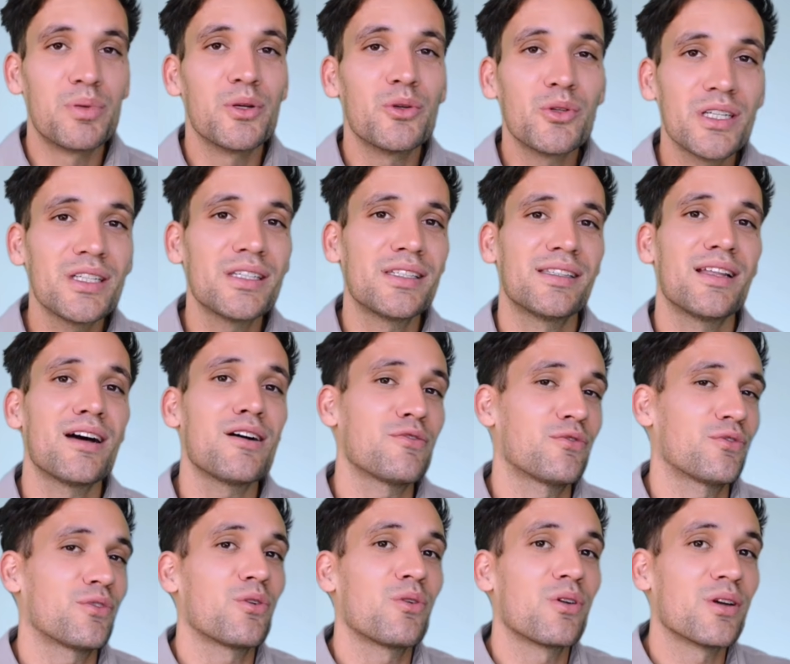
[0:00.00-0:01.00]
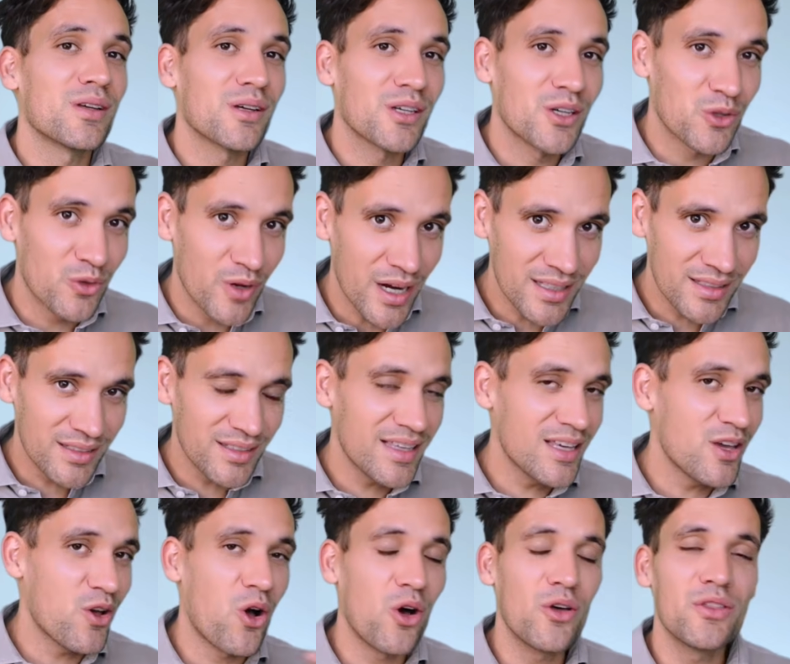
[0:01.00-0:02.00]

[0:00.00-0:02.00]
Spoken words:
Building stuff correctly,